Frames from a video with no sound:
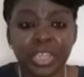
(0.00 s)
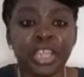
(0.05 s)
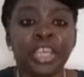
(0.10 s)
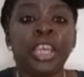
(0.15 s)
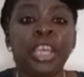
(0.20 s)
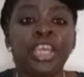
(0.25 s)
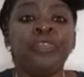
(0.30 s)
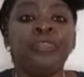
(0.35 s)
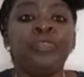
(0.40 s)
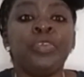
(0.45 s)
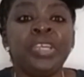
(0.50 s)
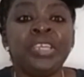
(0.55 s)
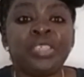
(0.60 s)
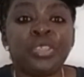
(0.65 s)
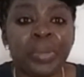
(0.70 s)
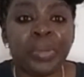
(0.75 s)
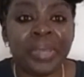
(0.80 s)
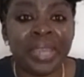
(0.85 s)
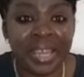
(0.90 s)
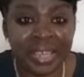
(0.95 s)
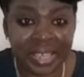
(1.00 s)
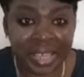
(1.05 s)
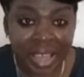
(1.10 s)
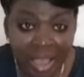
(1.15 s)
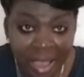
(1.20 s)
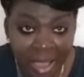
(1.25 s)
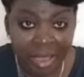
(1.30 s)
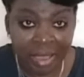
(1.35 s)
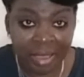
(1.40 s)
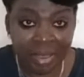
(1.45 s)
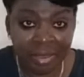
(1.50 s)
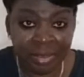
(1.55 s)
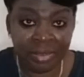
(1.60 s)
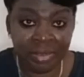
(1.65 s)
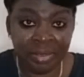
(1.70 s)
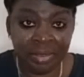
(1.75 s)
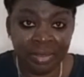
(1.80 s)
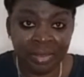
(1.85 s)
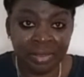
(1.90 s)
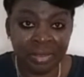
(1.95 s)
if you need to get a car.
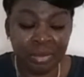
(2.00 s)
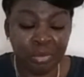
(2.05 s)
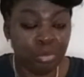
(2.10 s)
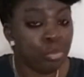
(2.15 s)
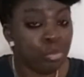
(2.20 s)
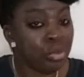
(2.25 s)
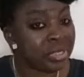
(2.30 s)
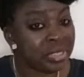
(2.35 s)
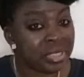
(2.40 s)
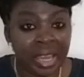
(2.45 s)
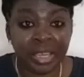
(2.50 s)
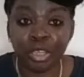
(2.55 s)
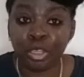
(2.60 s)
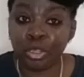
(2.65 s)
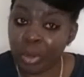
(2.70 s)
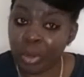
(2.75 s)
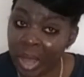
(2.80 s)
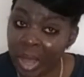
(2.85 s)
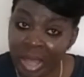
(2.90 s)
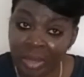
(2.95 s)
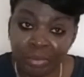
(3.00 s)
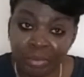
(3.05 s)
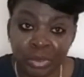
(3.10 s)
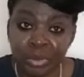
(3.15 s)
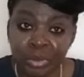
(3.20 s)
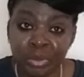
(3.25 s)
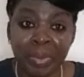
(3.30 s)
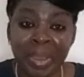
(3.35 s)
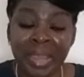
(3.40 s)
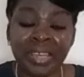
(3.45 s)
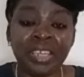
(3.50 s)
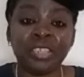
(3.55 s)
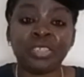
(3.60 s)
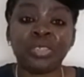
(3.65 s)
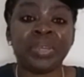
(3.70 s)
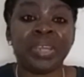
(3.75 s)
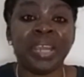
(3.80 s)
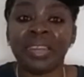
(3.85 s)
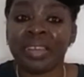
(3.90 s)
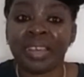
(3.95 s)
Most likely you might need to
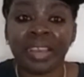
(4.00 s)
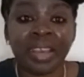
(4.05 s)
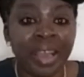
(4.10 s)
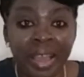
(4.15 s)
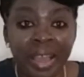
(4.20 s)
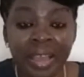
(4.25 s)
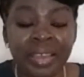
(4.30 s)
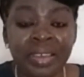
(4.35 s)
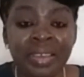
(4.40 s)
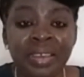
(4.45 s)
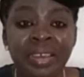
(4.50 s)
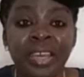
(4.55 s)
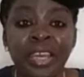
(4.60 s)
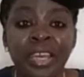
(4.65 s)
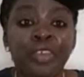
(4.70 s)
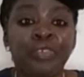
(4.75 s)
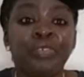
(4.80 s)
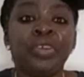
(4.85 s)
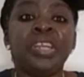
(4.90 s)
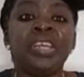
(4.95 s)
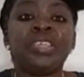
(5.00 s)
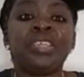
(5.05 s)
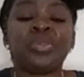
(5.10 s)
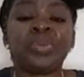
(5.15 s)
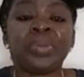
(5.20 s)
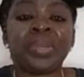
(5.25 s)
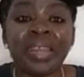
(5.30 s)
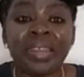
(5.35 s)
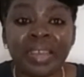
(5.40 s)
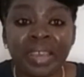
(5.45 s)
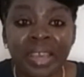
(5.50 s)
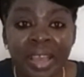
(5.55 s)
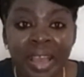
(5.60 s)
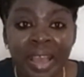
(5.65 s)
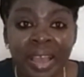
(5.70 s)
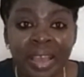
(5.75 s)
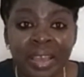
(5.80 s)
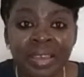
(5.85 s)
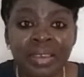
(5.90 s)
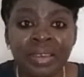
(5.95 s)
get a car. If you need to get a
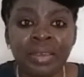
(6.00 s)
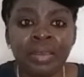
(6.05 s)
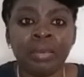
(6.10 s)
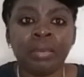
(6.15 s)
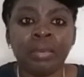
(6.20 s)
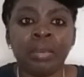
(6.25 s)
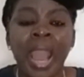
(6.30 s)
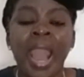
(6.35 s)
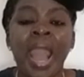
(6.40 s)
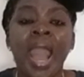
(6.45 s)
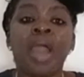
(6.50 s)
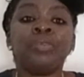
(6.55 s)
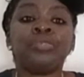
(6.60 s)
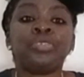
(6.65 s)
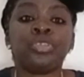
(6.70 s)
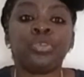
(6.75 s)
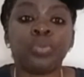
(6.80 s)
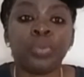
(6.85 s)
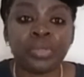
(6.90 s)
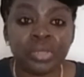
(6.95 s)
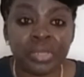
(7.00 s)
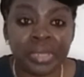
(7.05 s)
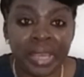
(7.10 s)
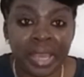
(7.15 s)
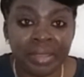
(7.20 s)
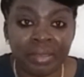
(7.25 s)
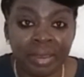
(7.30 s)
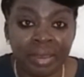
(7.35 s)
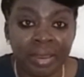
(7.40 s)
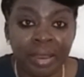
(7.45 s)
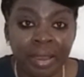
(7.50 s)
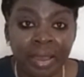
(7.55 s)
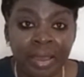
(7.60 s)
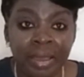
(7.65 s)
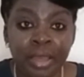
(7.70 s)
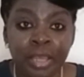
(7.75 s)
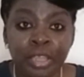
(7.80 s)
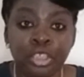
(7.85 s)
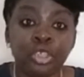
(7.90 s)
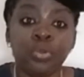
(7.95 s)
car, how do you want to get the car?
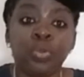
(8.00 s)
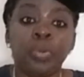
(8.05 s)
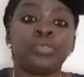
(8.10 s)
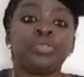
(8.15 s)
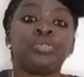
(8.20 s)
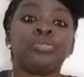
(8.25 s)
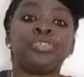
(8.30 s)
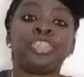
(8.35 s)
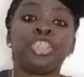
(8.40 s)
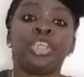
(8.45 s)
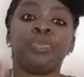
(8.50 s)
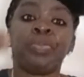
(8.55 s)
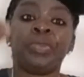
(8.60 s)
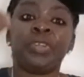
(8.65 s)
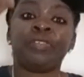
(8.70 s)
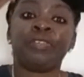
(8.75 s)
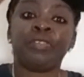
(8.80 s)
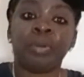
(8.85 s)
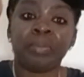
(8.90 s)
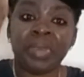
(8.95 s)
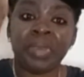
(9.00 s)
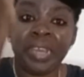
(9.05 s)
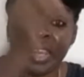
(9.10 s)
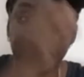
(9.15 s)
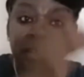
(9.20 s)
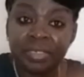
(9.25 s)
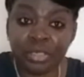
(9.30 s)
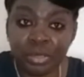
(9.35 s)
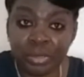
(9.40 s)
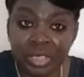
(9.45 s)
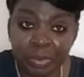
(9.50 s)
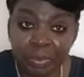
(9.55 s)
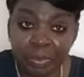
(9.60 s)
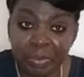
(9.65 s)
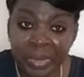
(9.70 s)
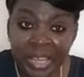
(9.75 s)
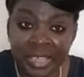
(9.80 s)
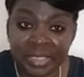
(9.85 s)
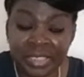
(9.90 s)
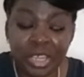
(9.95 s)
Do you want to ship it from here to the
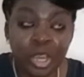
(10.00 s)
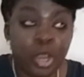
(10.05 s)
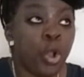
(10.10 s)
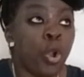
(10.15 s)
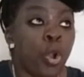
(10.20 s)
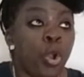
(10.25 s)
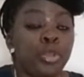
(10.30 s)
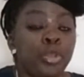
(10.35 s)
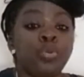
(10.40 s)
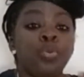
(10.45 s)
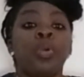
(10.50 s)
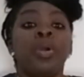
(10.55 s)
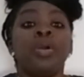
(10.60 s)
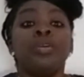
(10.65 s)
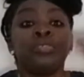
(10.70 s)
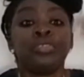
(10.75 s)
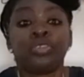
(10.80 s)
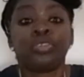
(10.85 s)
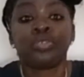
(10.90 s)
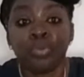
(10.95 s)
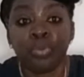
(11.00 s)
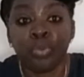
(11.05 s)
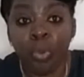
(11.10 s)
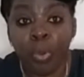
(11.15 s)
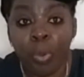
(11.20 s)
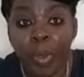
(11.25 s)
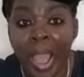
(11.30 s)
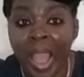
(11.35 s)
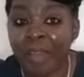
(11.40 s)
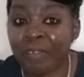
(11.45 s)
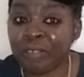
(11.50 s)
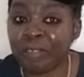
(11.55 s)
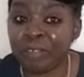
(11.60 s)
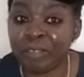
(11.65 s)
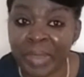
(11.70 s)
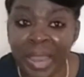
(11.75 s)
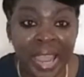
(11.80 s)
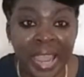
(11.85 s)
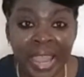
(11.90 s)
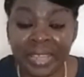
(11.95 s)
place, or you want to go and
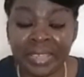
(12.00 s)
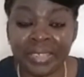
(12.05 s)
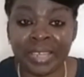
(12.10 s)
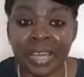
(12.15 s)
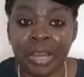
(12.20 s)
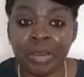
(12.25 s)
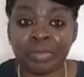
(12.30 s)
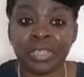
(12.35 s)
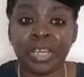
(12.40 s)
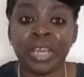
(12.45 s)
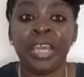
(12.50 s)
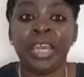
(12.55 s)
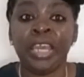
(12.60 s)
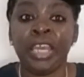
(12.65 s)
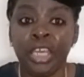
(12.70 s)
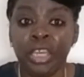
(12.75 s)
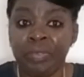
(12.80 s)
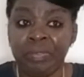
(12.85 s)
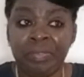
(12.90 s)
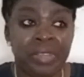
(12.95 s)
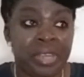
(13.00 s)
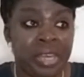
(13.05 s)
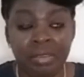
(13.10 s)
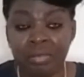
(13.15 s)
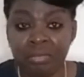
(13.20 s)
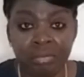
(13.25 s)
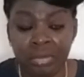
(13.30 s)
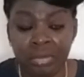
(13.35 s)
find out if the